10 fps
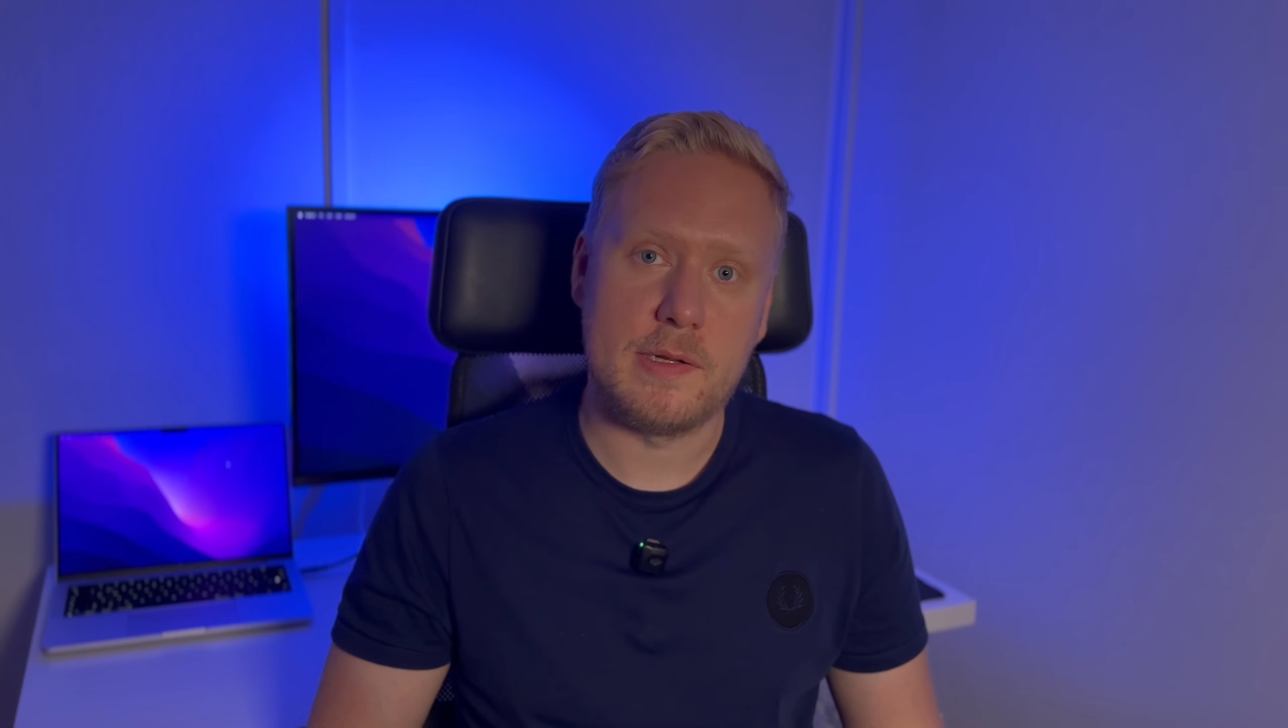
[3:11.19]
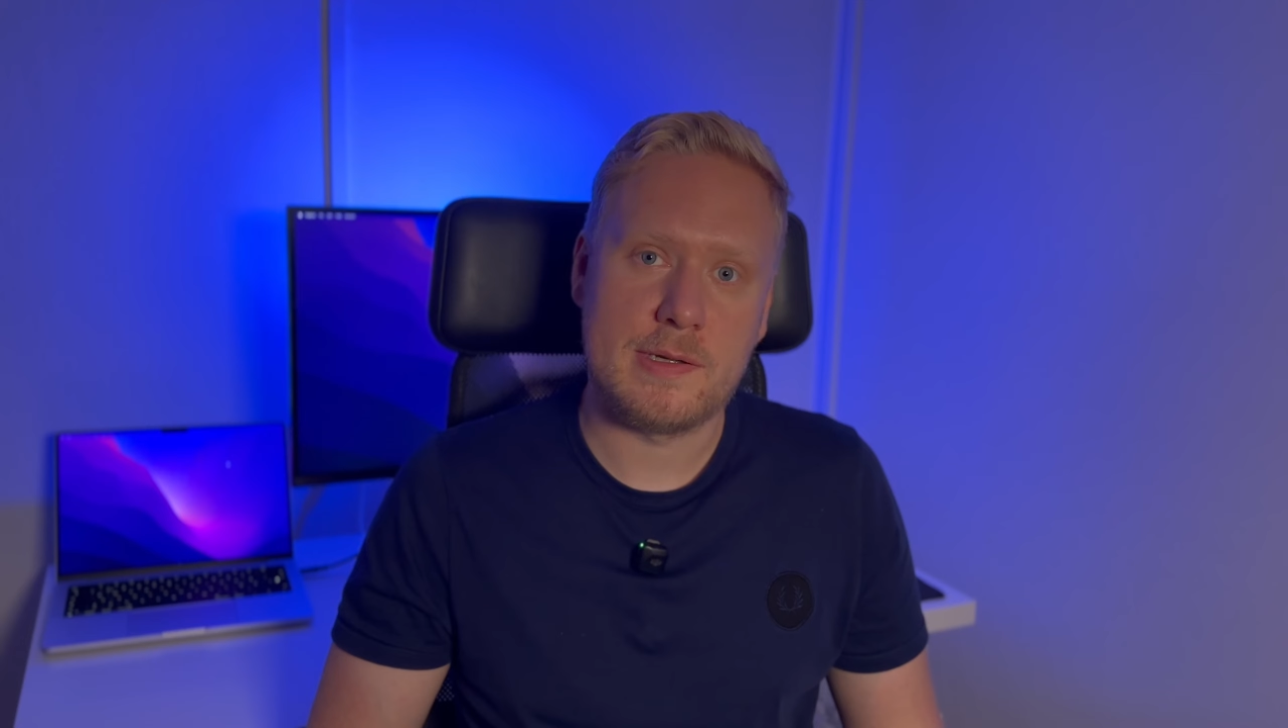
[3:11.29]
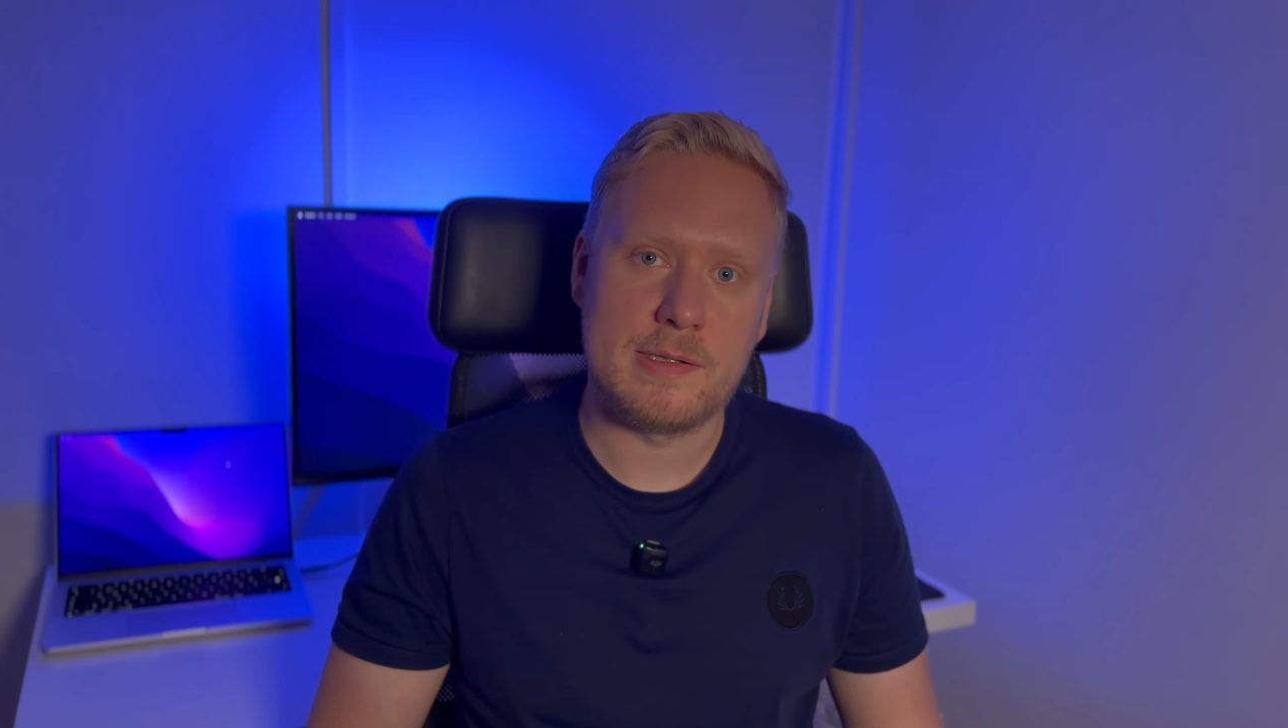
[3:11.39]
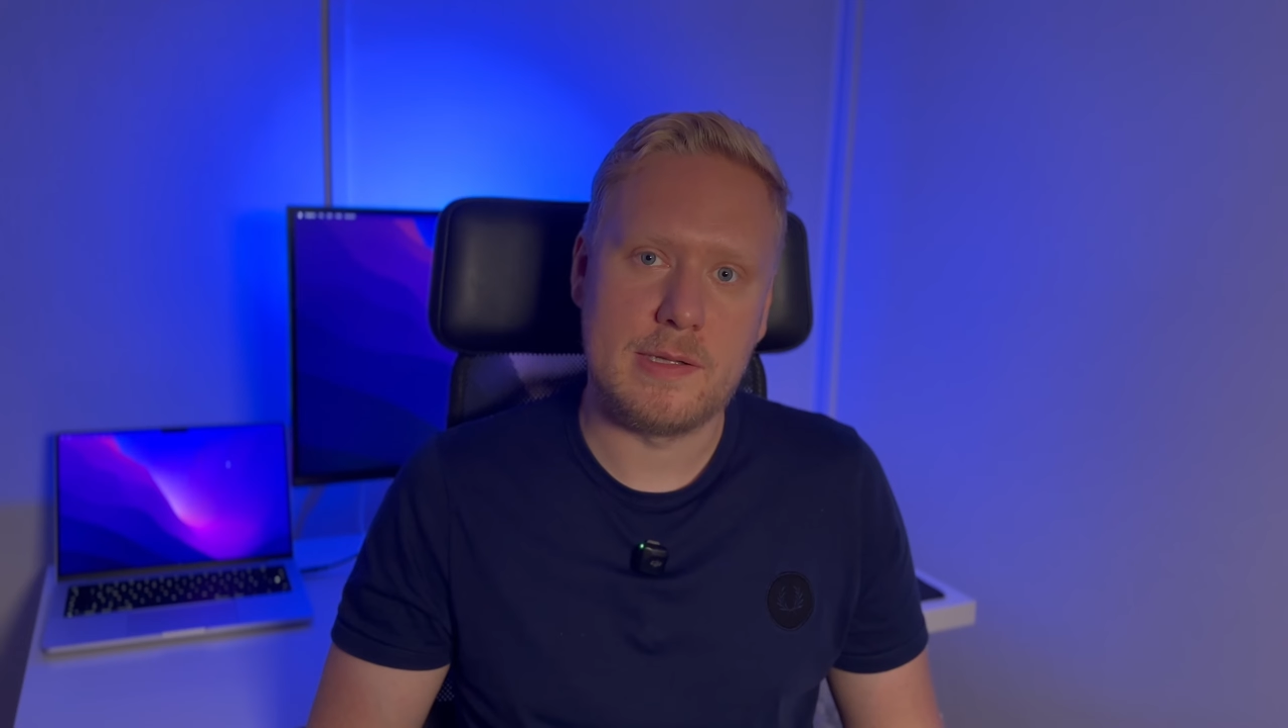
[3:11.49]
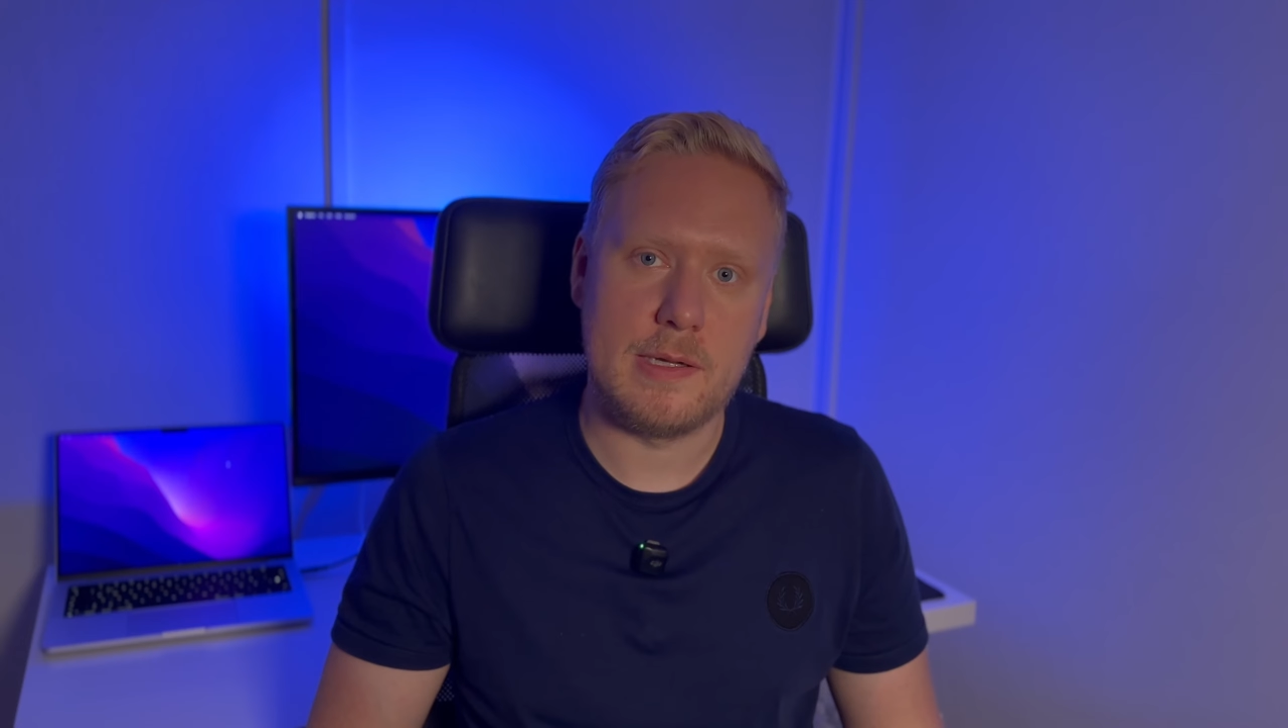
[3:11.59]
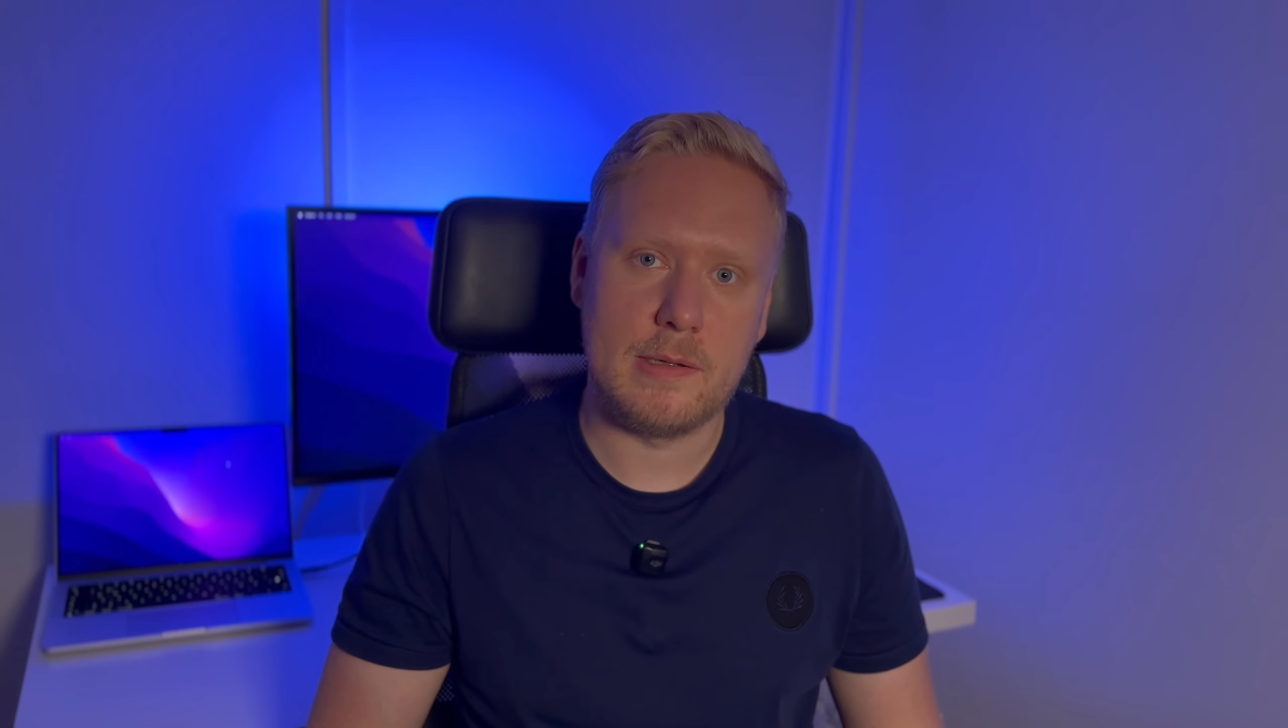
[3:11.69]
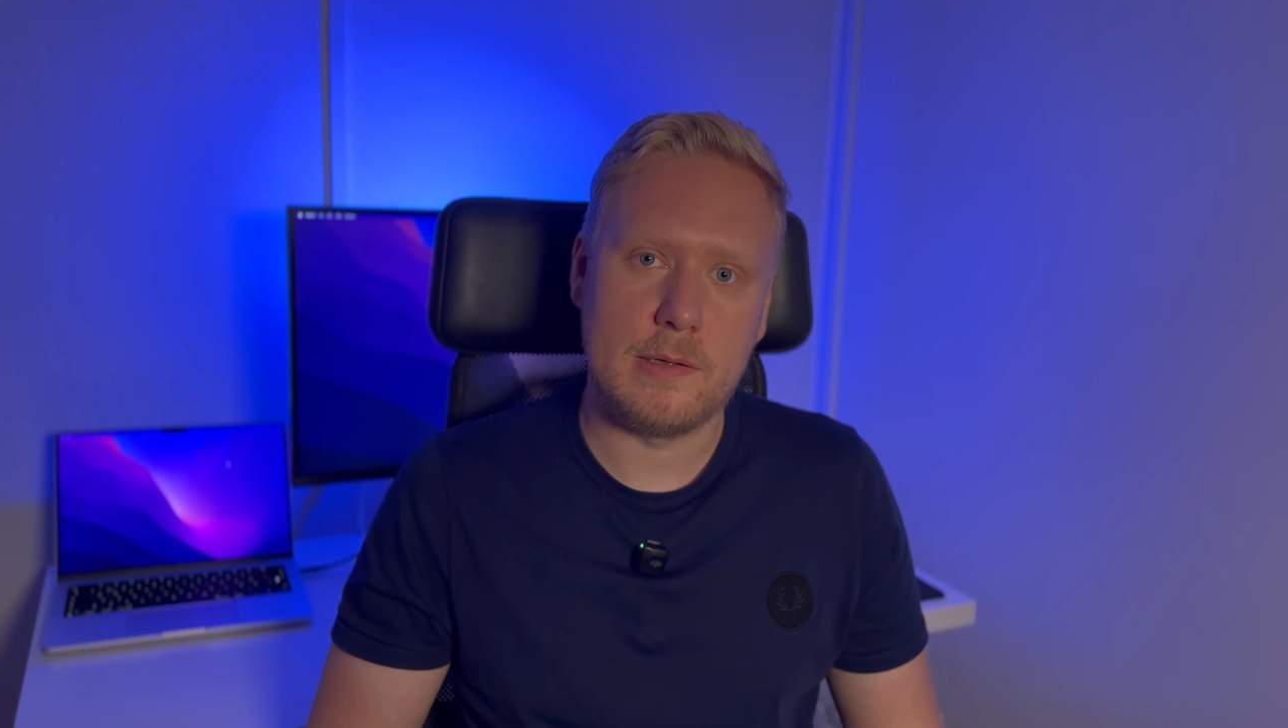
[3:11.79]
next thing